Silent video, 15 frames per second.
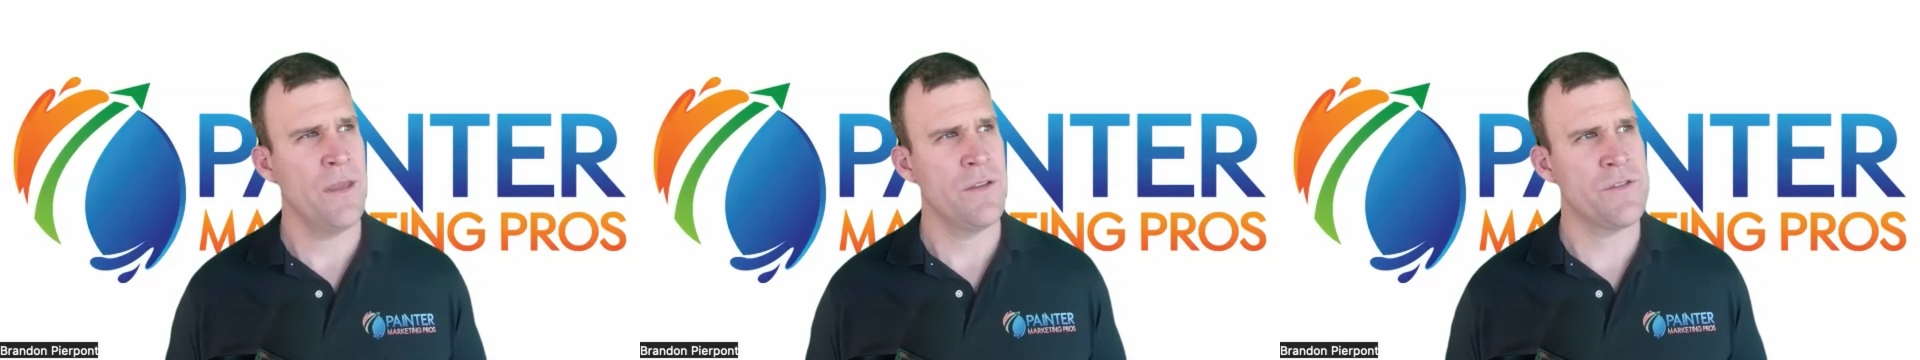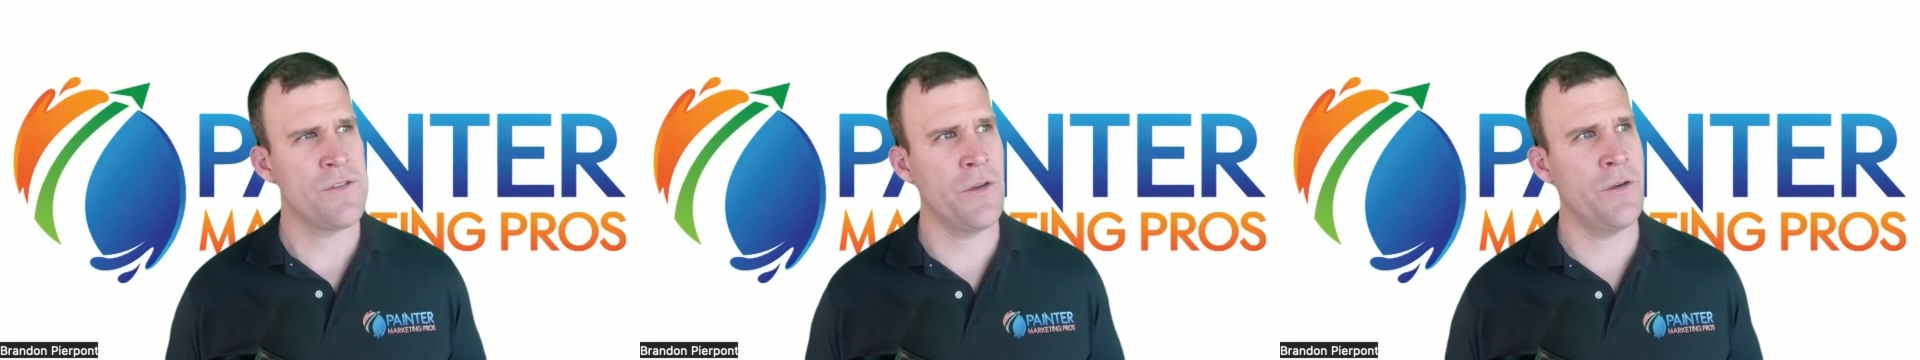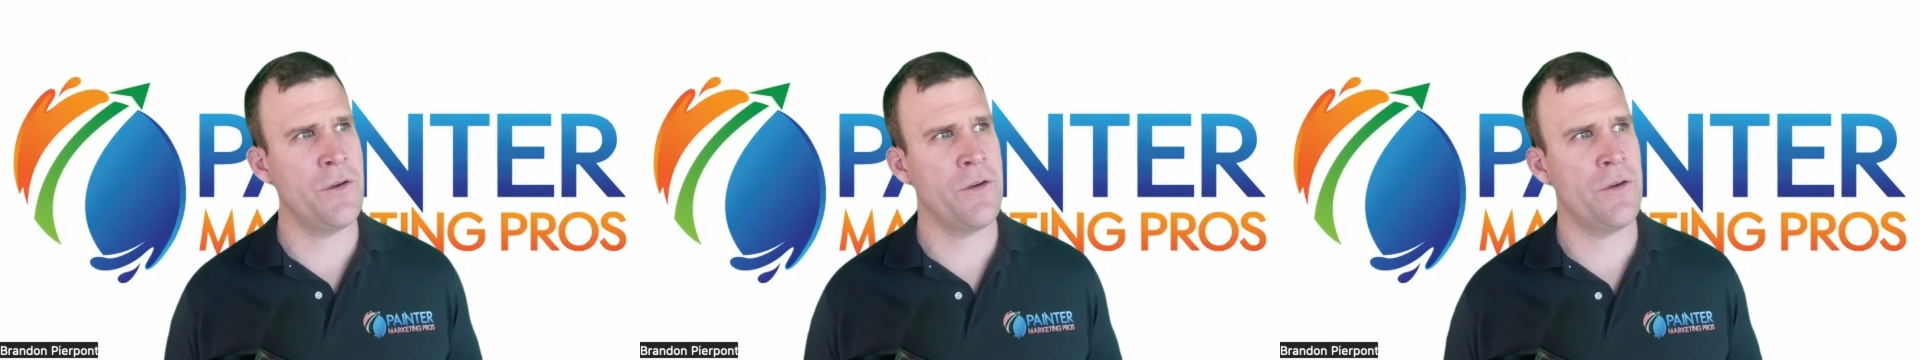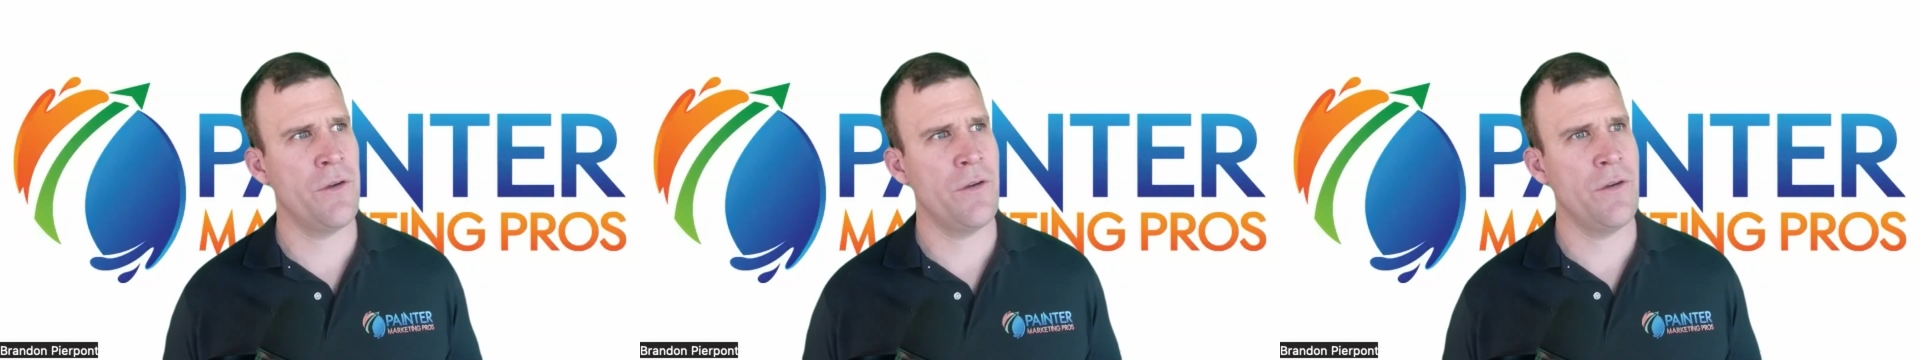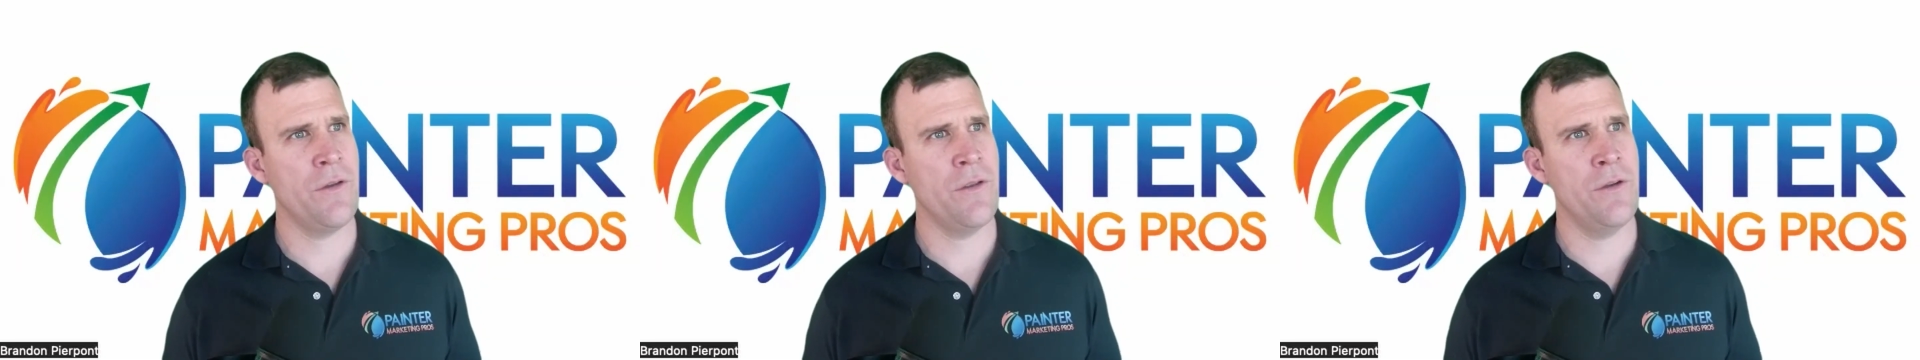So
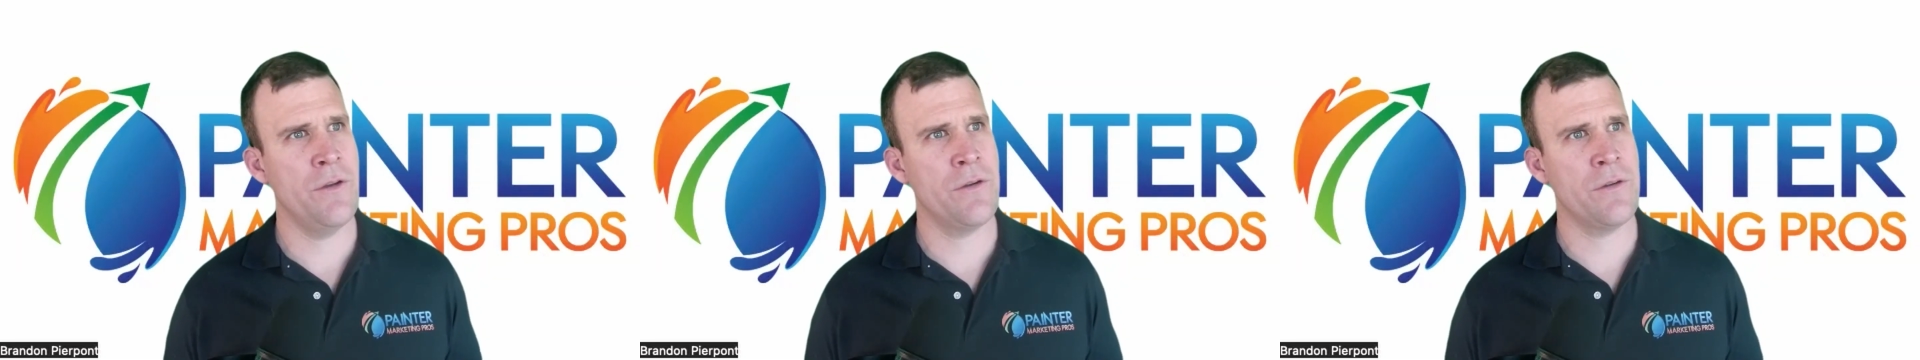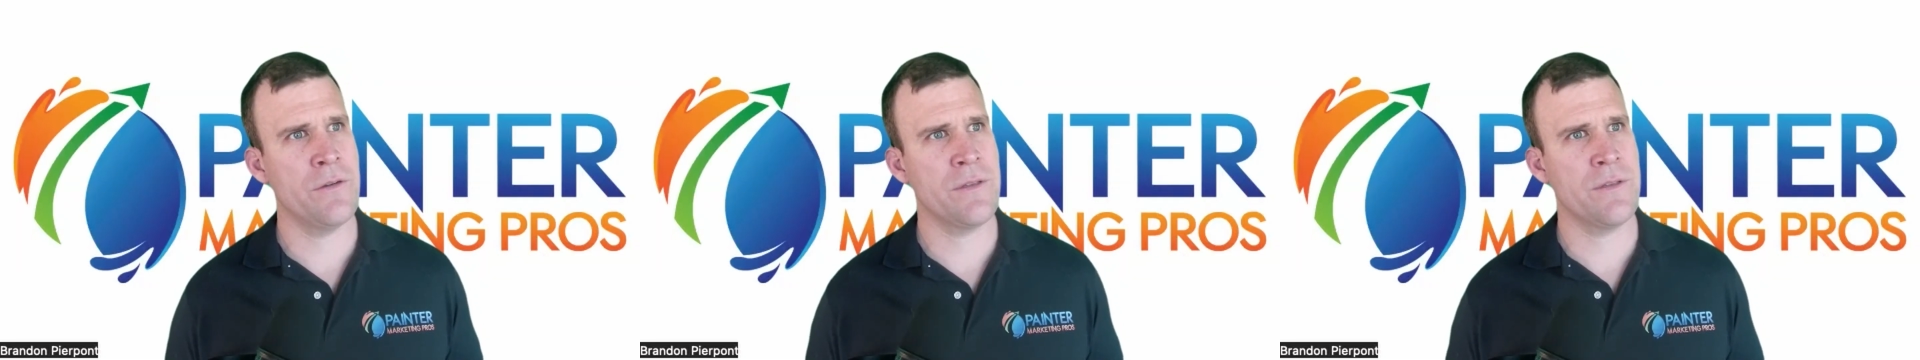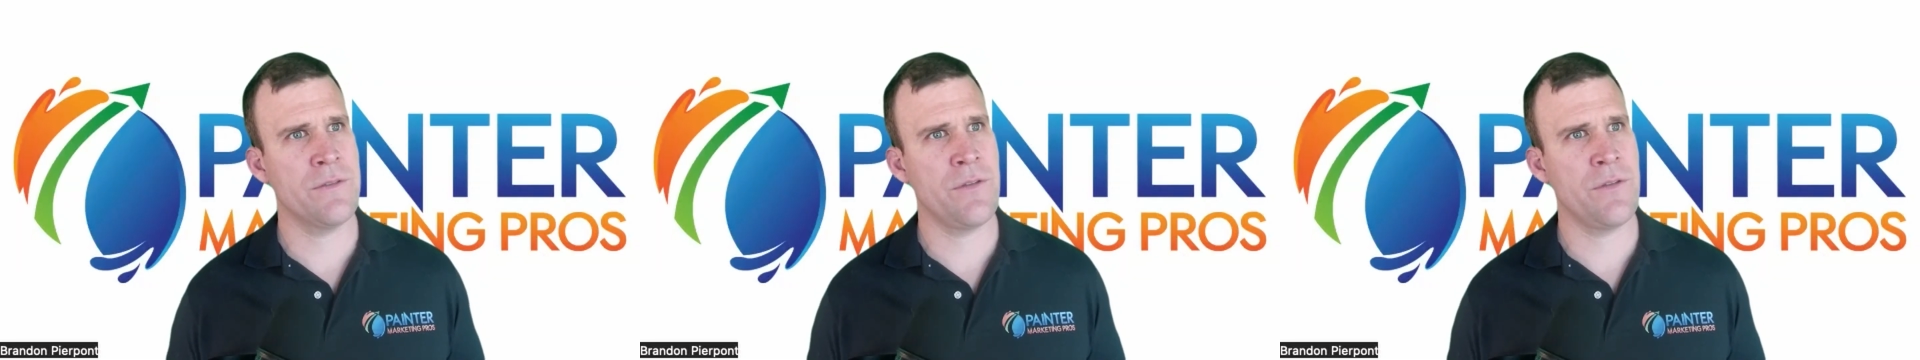you're